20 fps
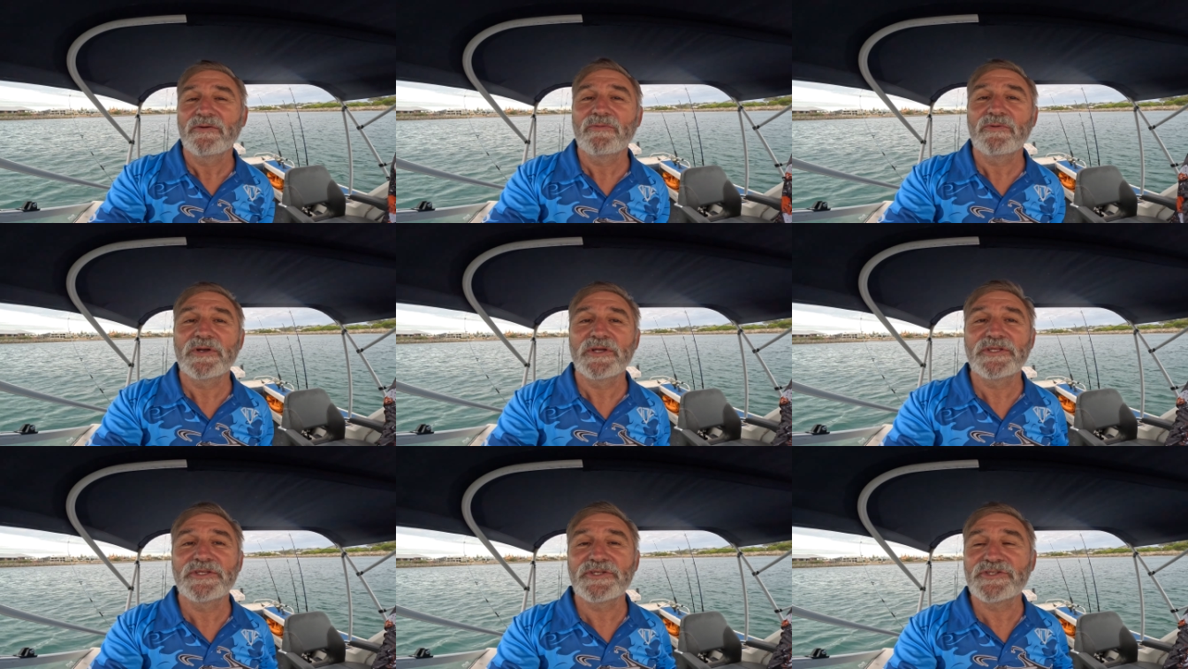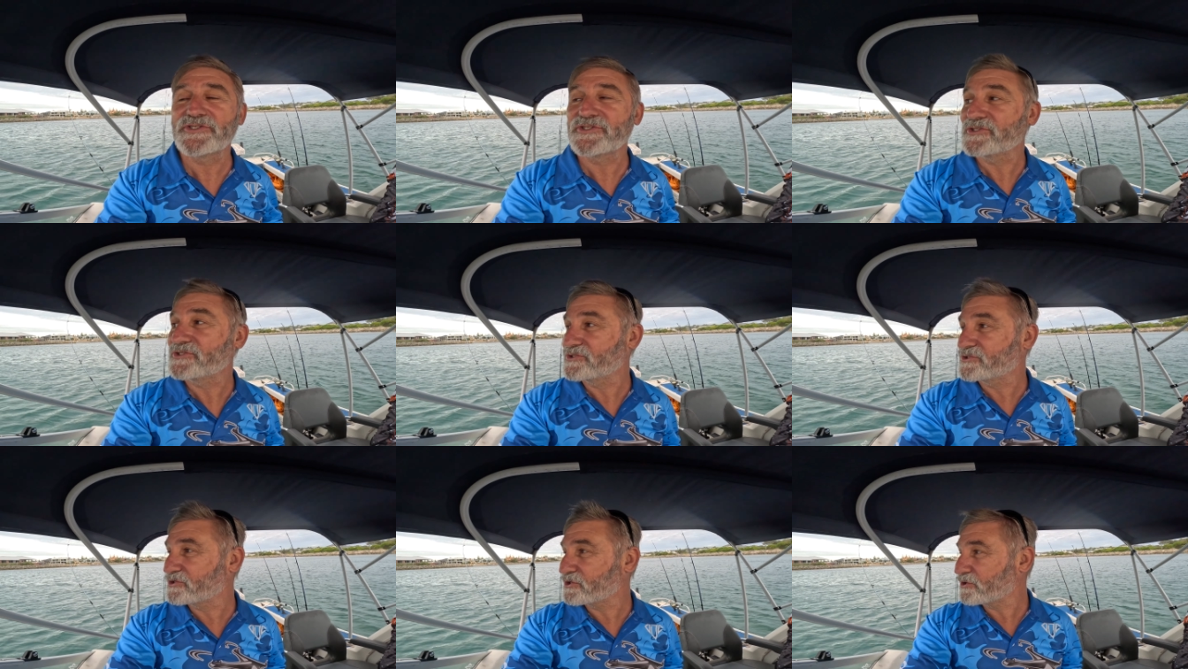we're
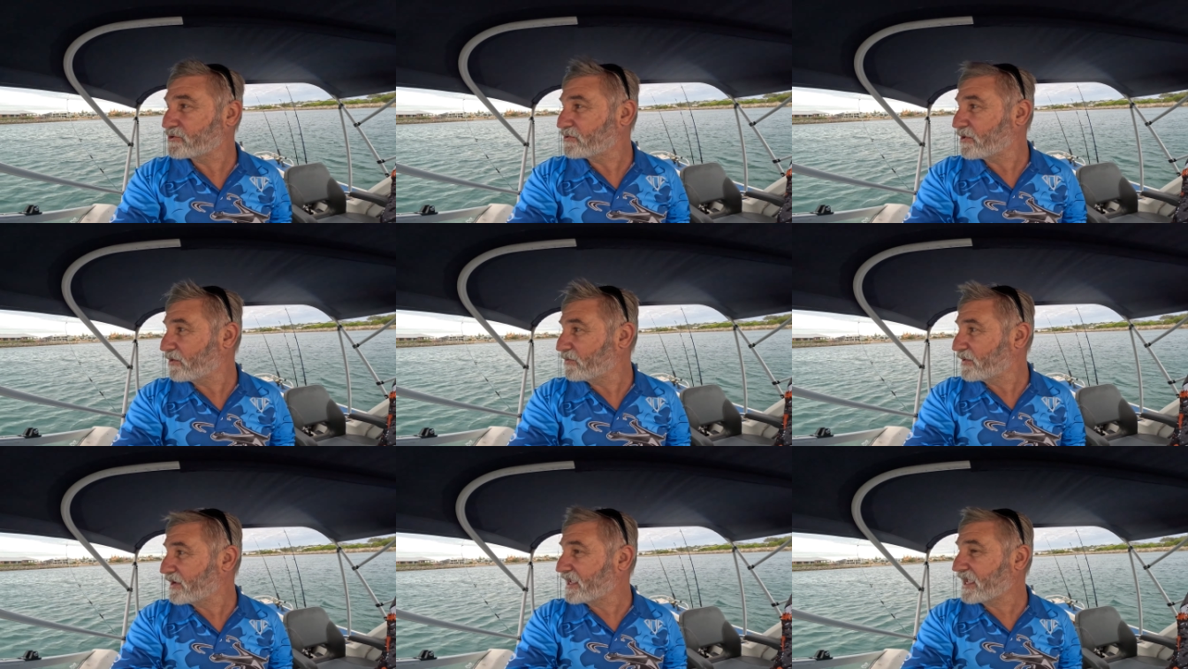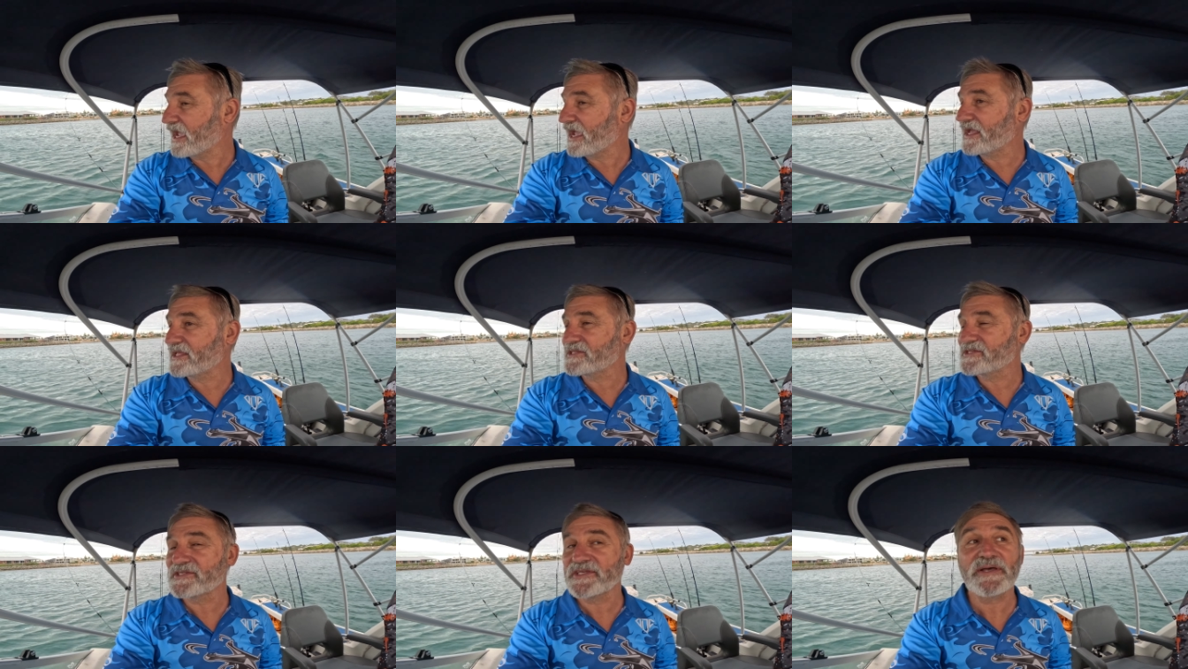just do what we
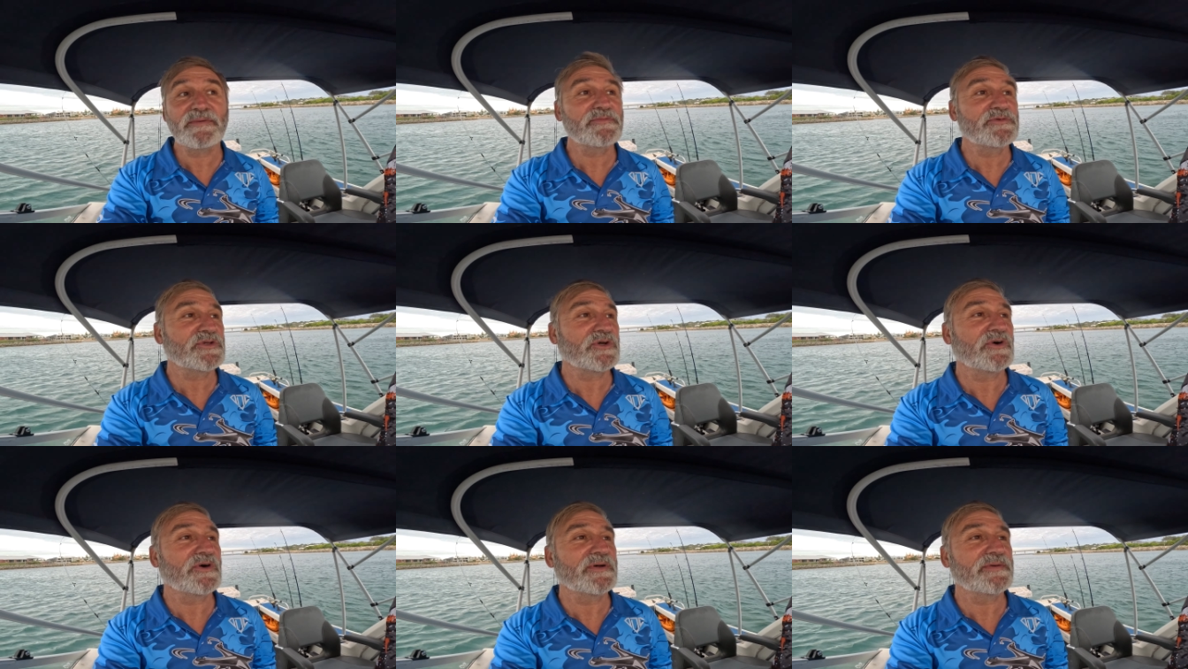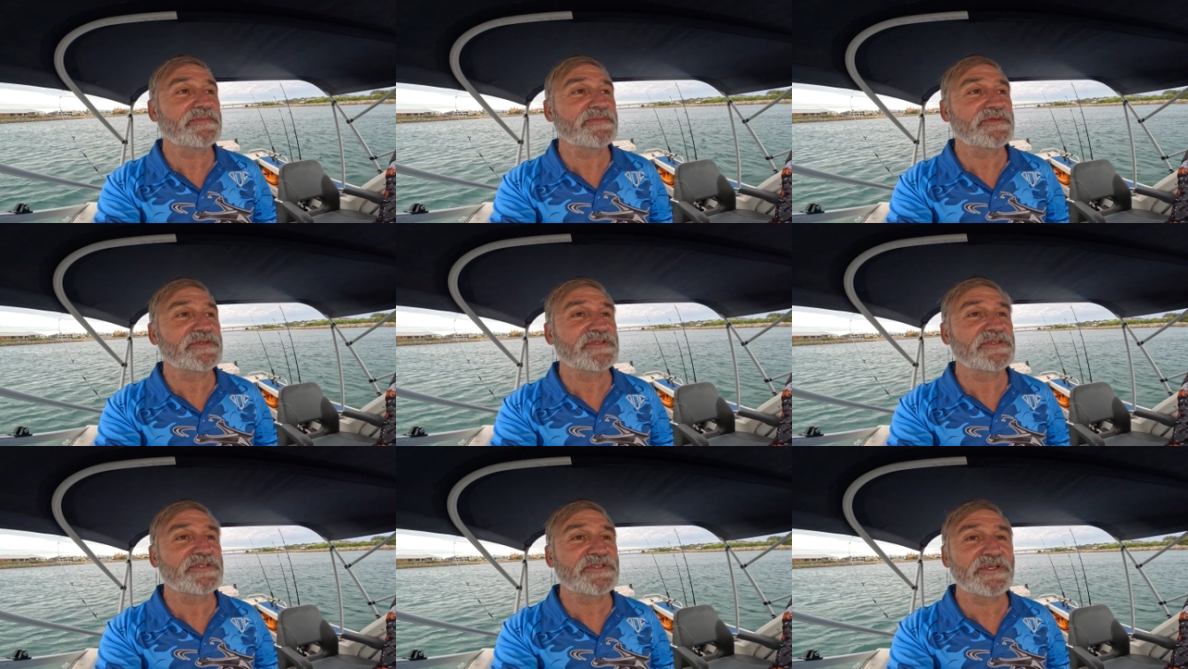can
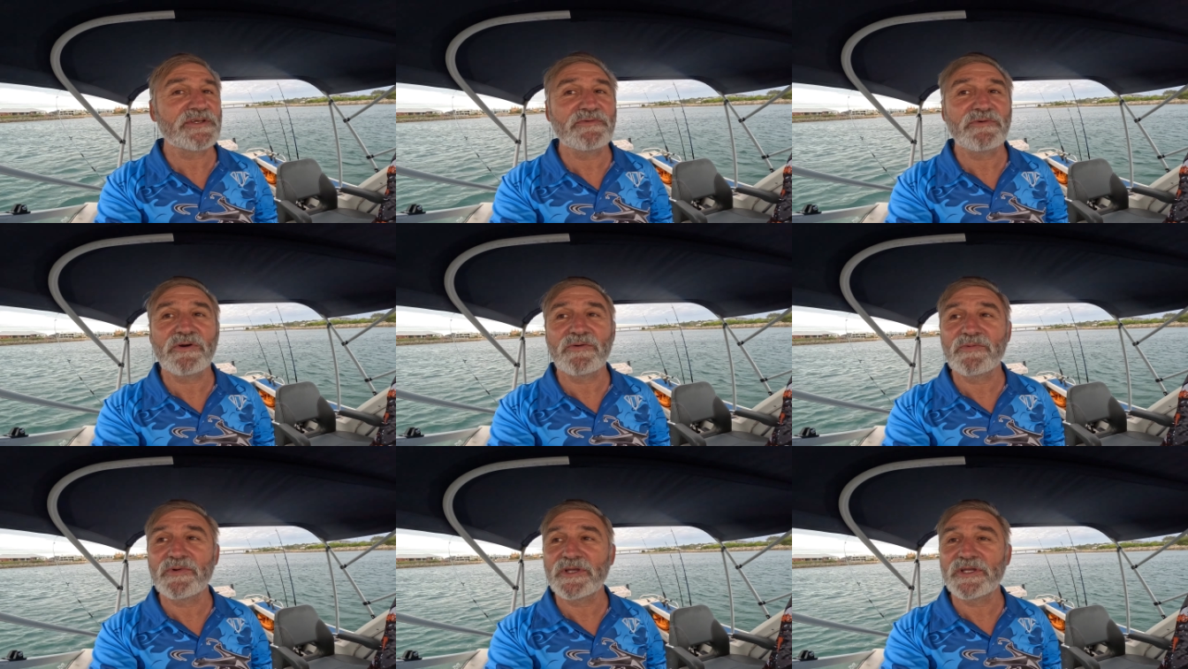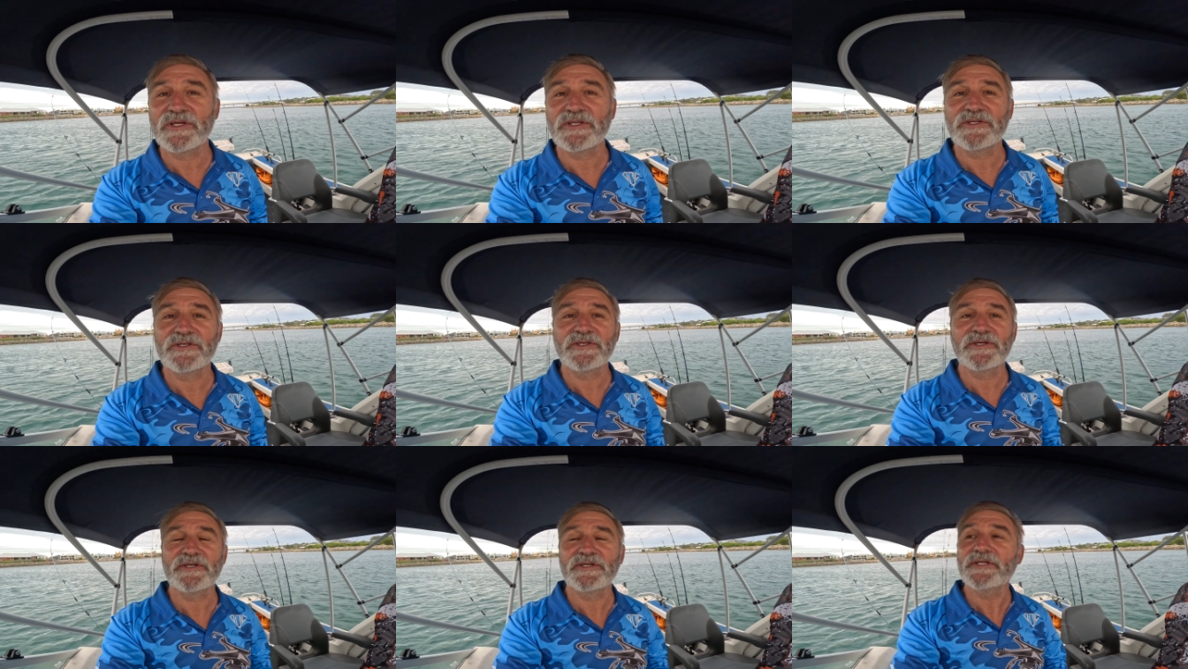sometimes and see what we
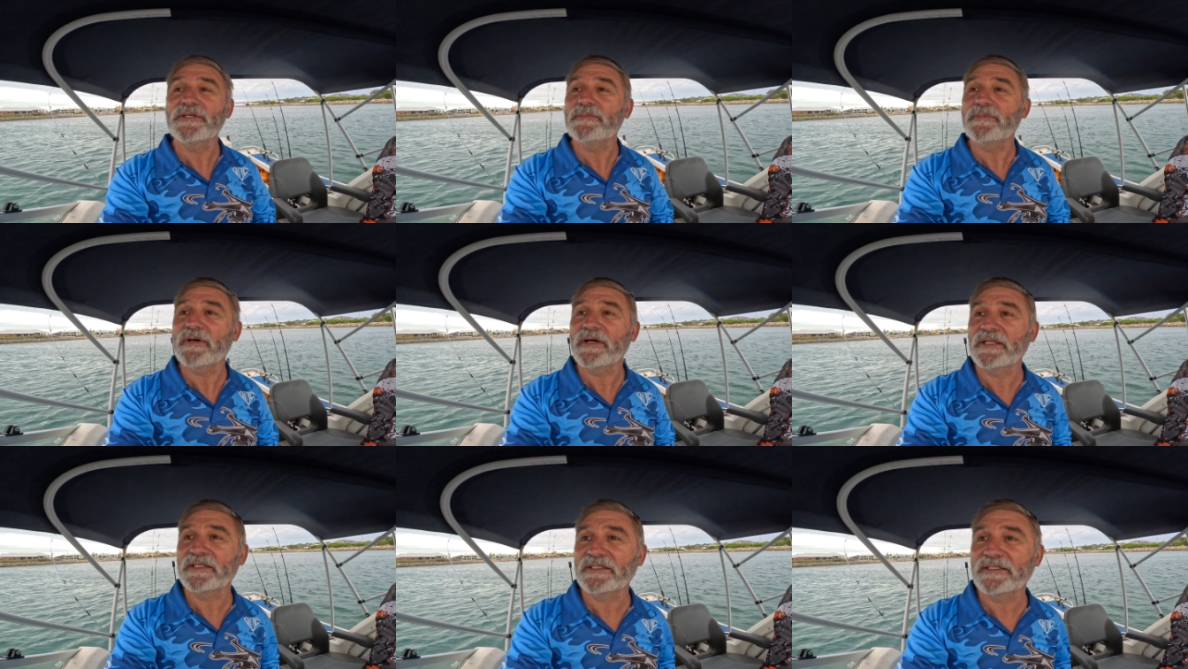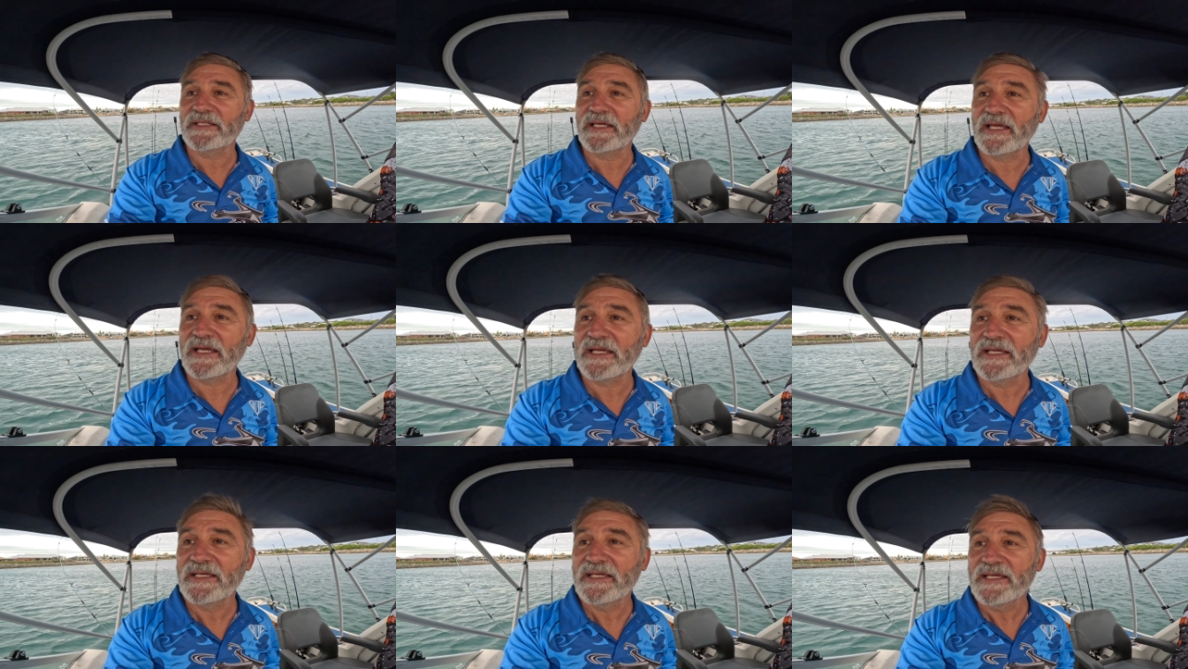can do but
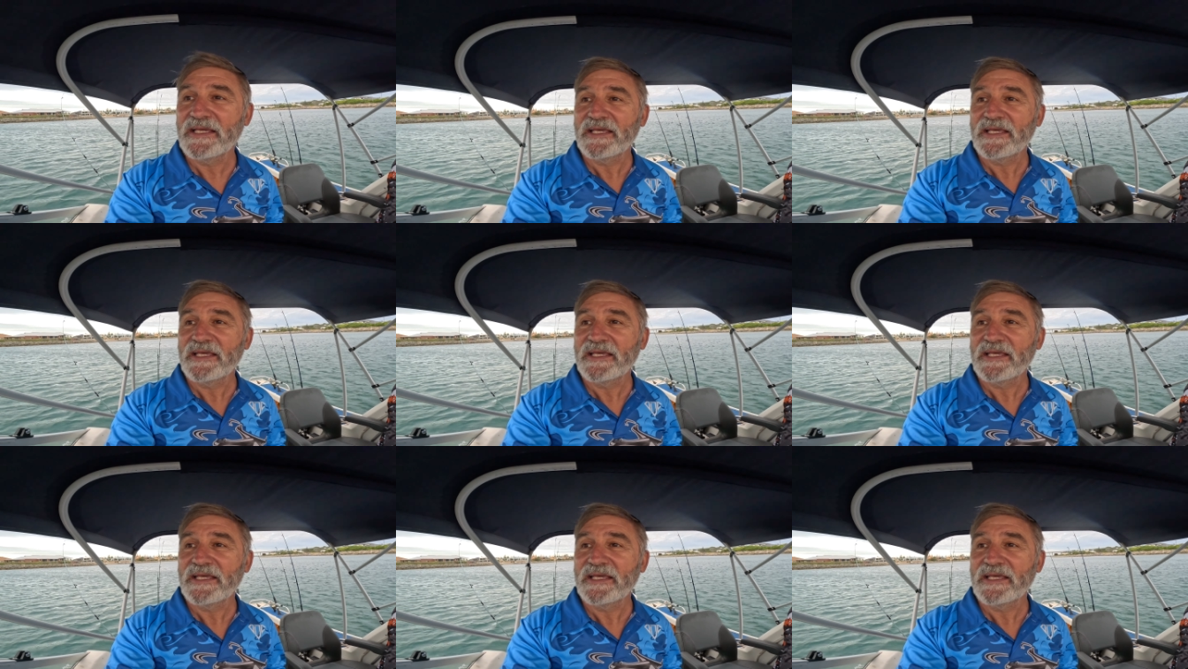uh,